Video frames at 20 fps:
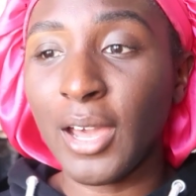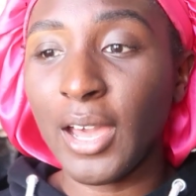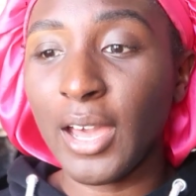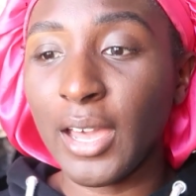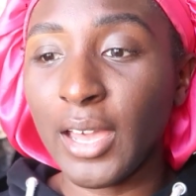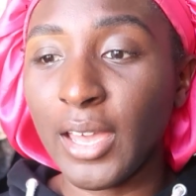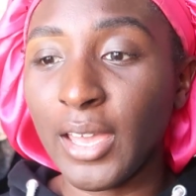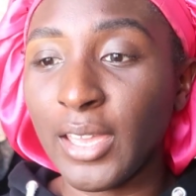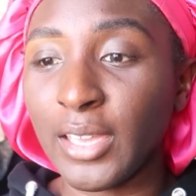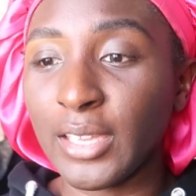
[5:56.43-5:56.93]

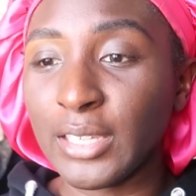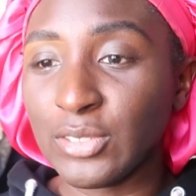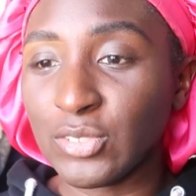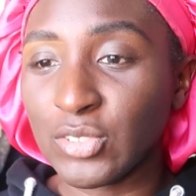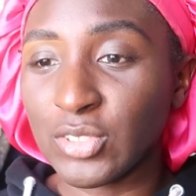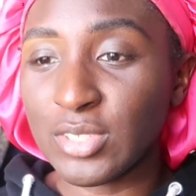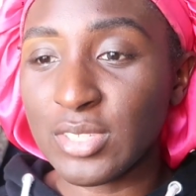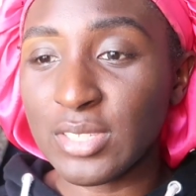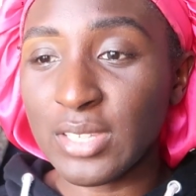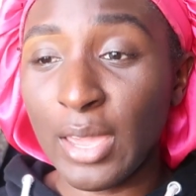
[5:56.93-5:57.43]
I
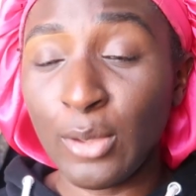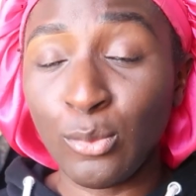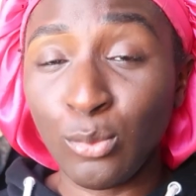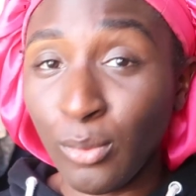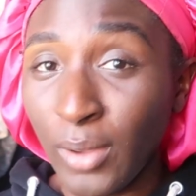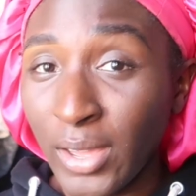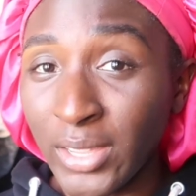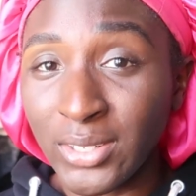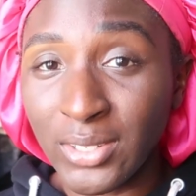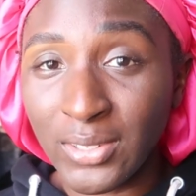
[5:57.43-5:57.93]

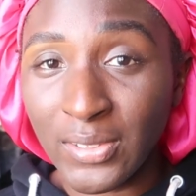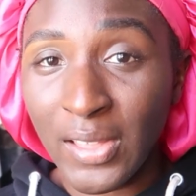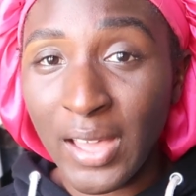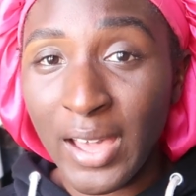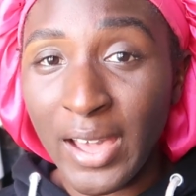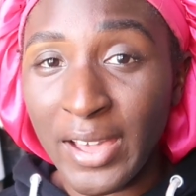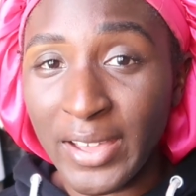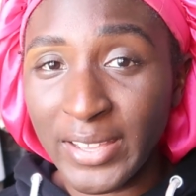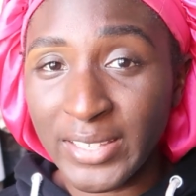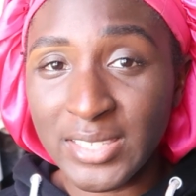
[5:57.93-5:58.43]
read a
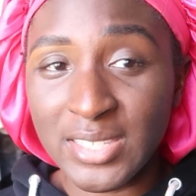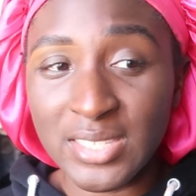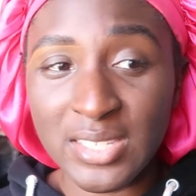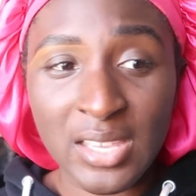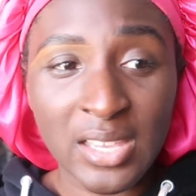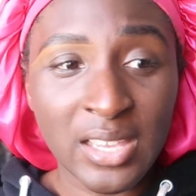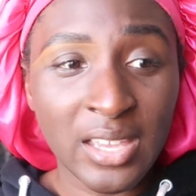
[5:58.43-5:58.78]
lot.